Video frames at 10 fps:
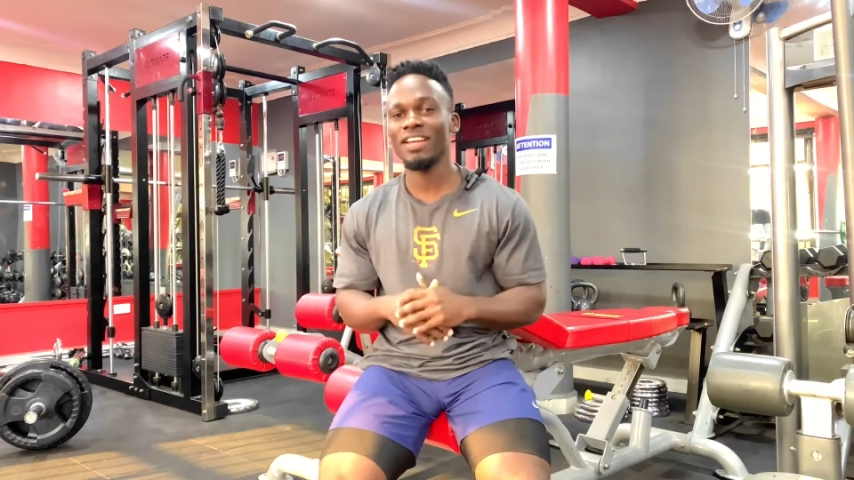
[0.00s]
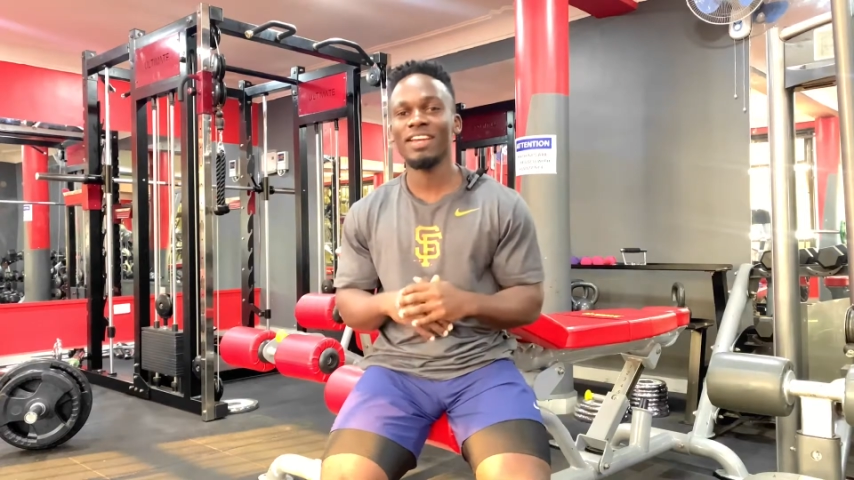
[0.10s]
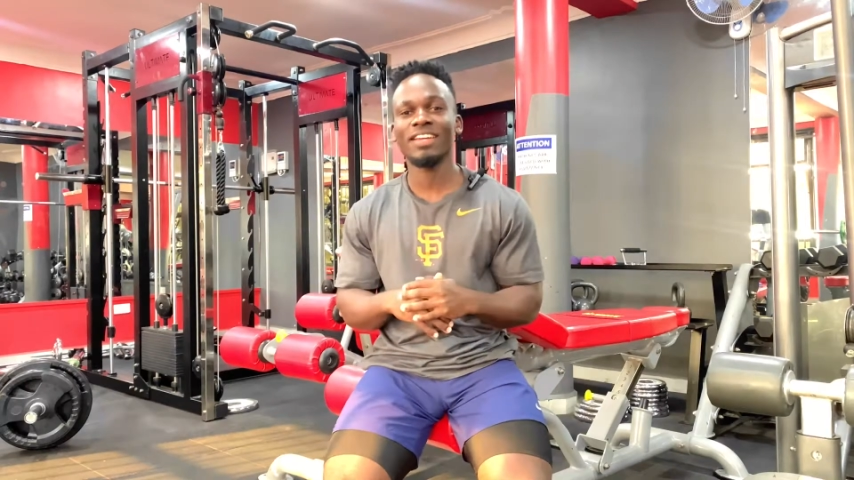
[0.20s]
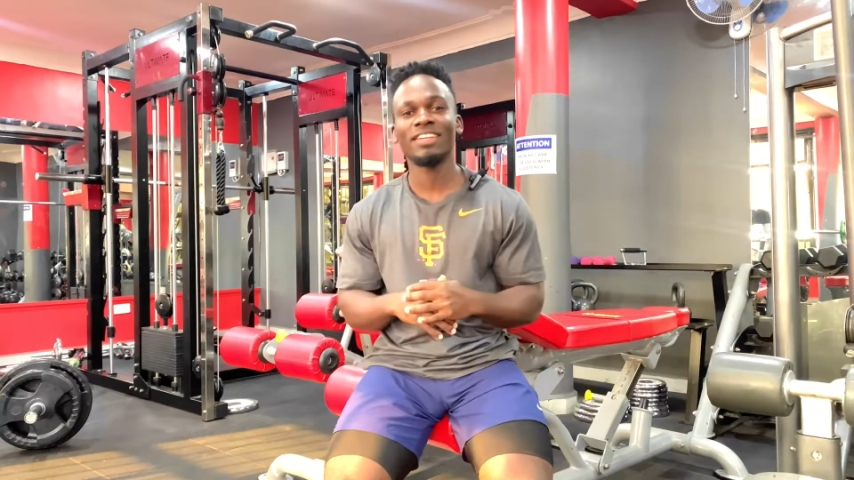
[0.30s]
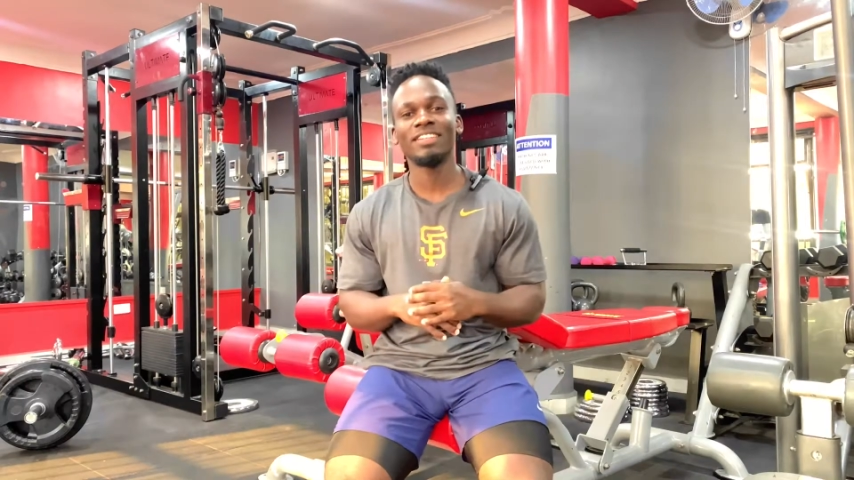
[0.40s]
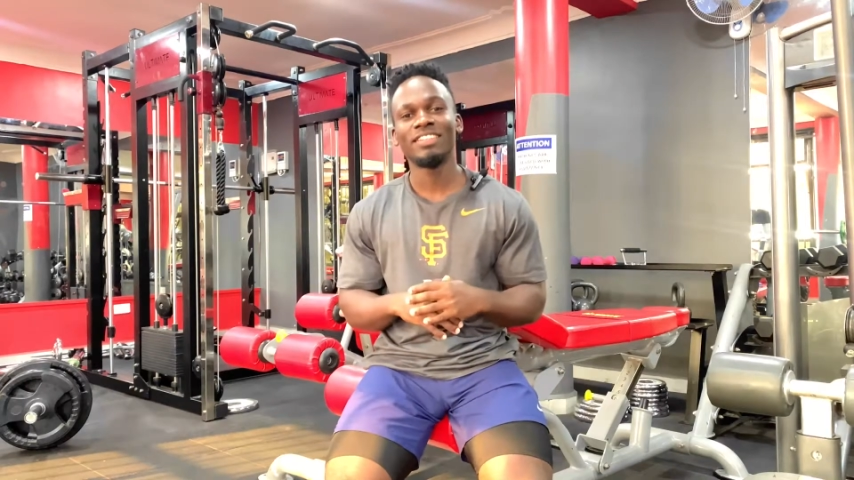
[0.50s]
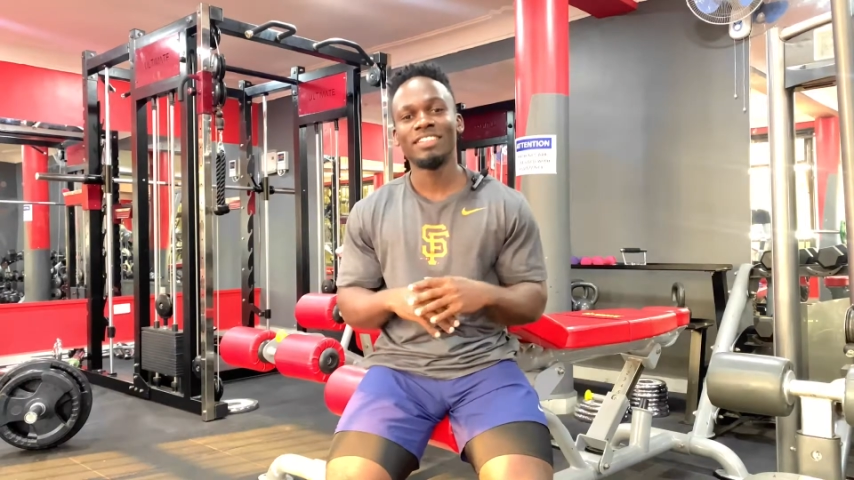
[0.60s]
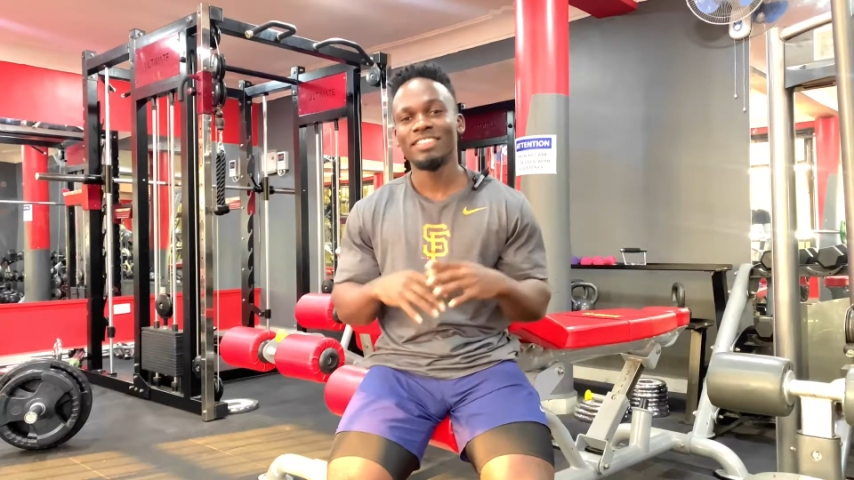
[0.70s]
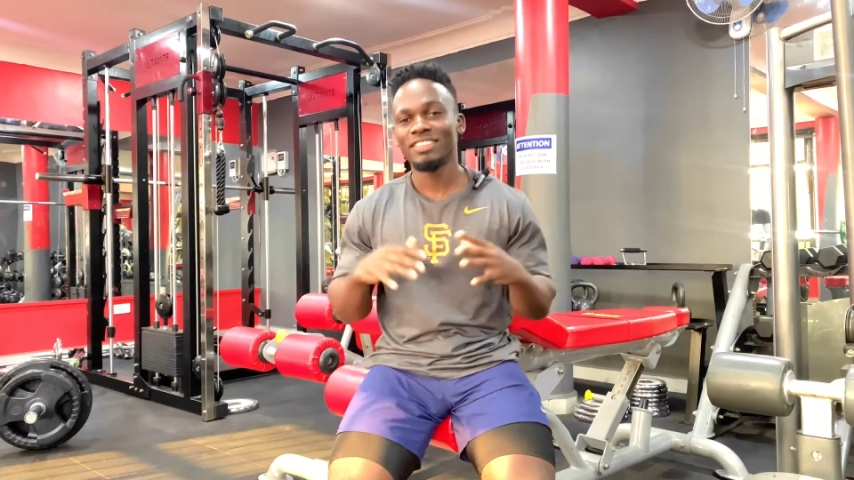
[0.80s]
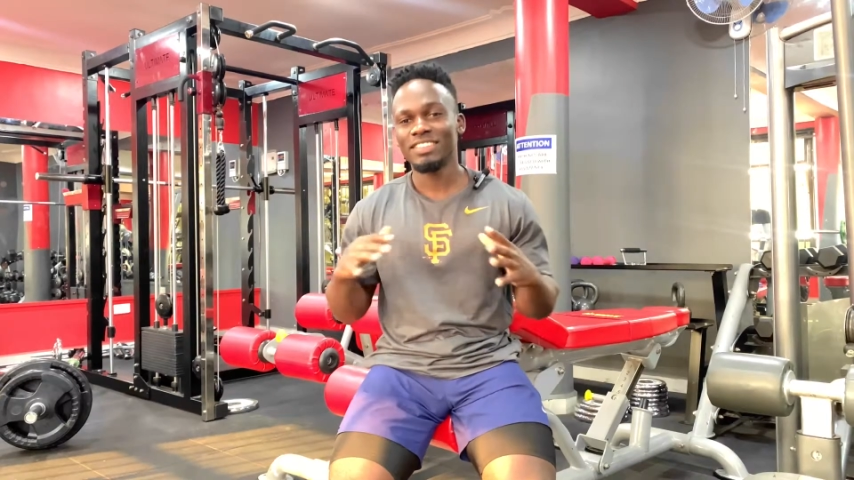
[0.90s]
Like,
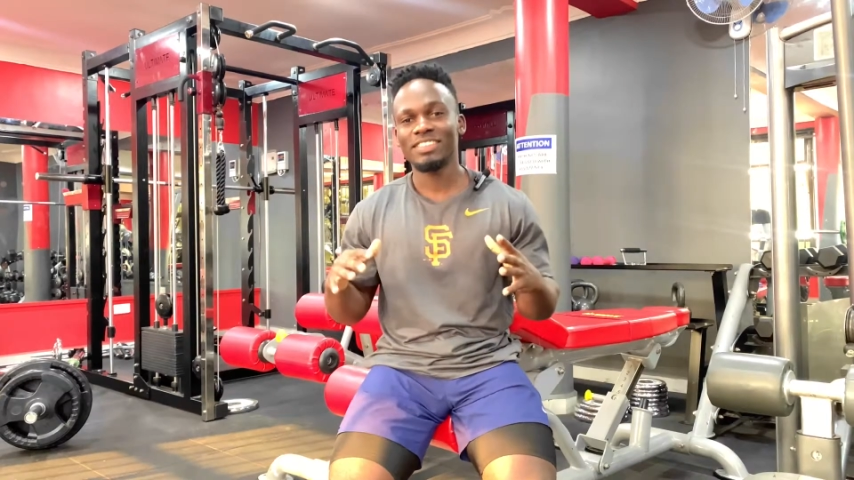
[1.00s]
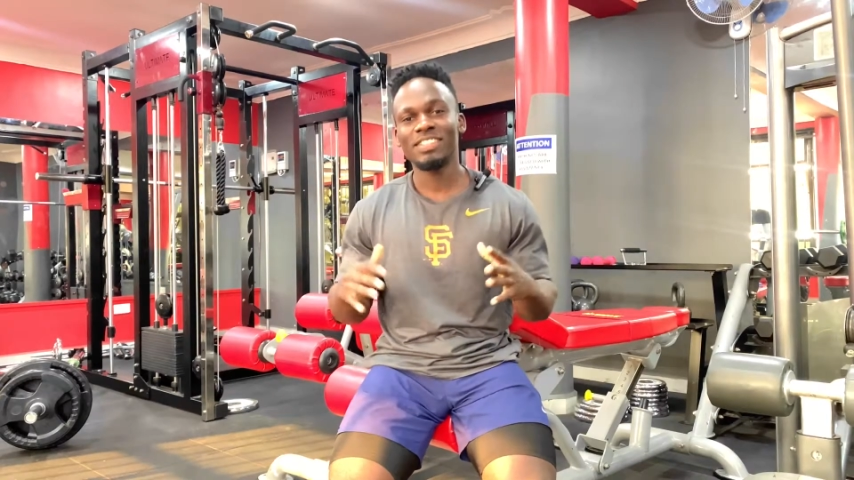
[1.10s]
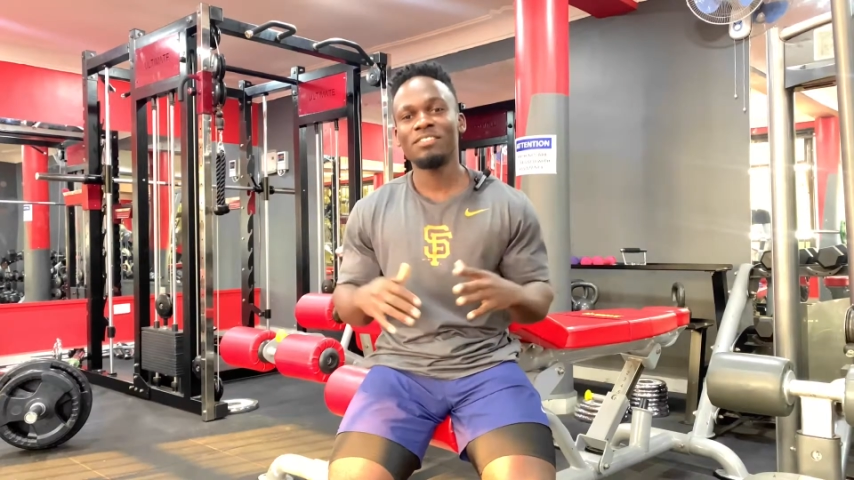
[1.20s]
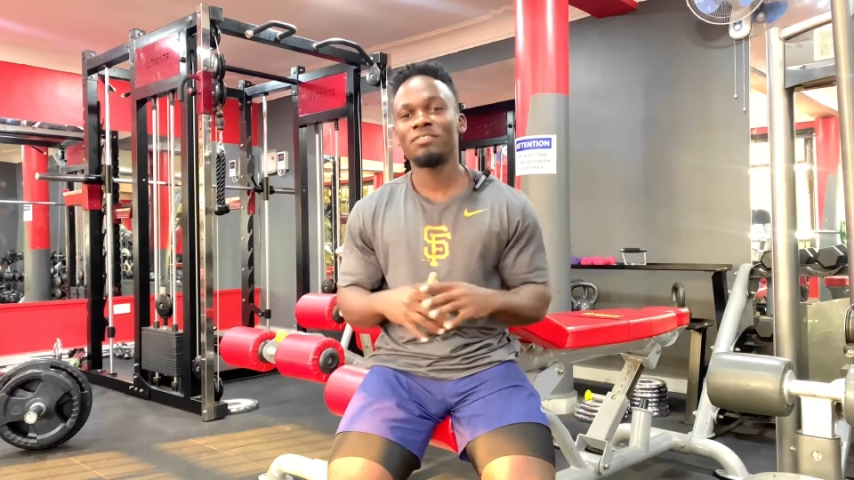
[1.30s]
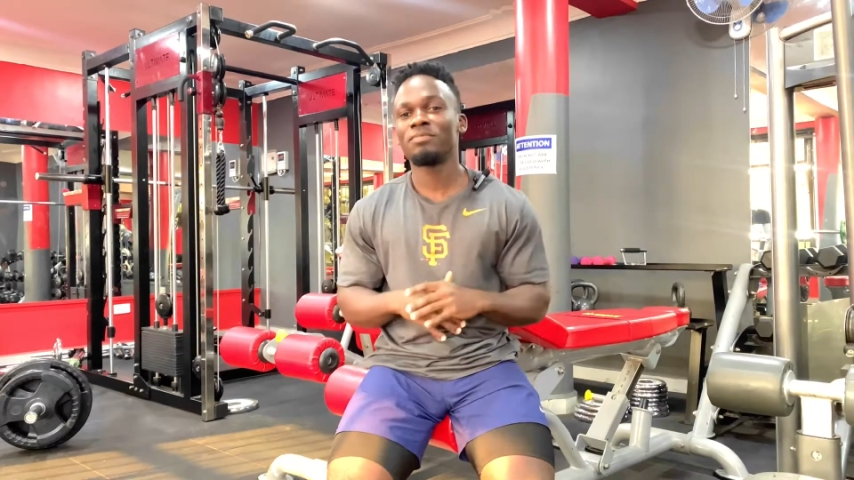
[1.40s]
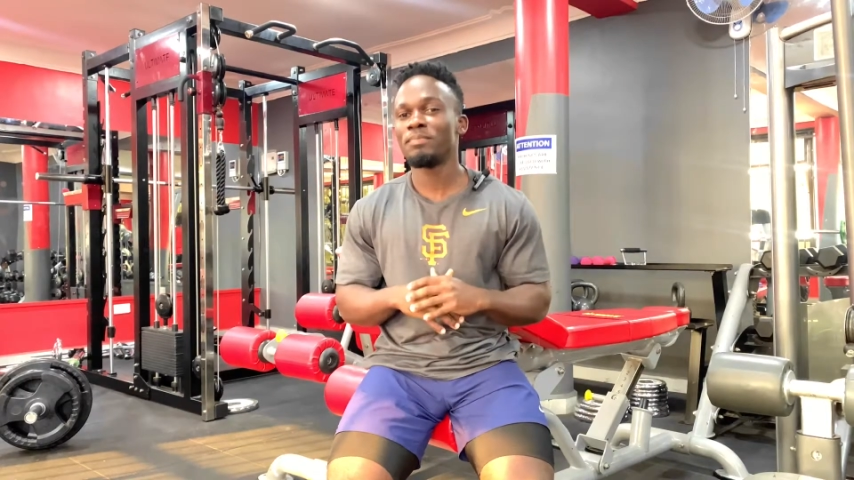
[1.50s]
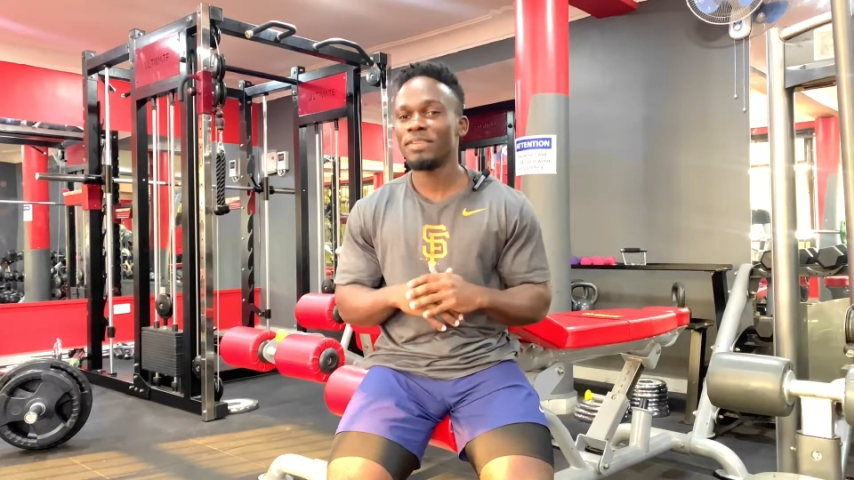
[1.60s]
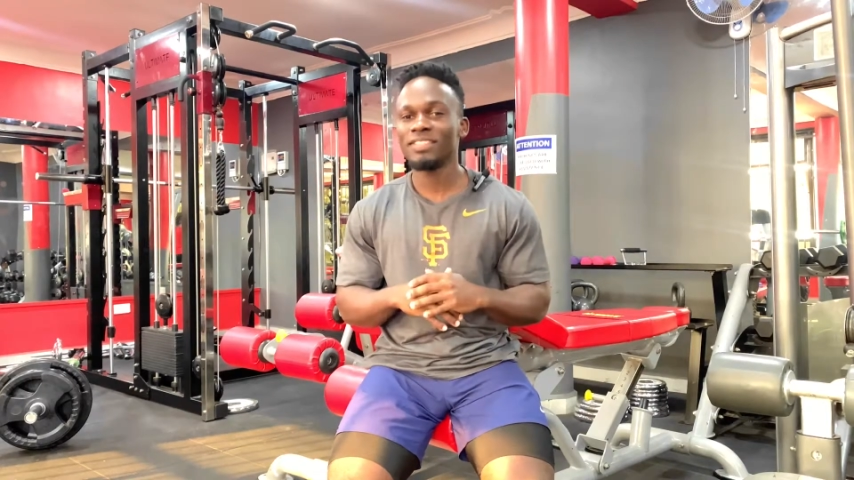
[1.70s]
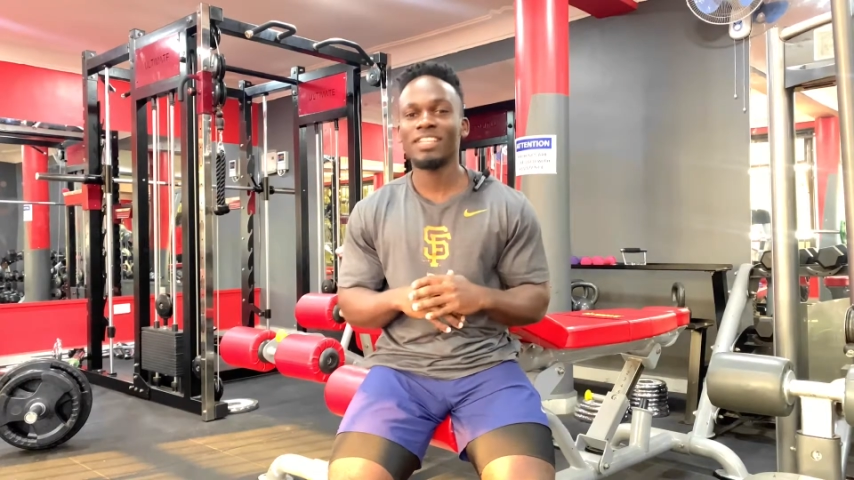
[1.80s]
just leave peace,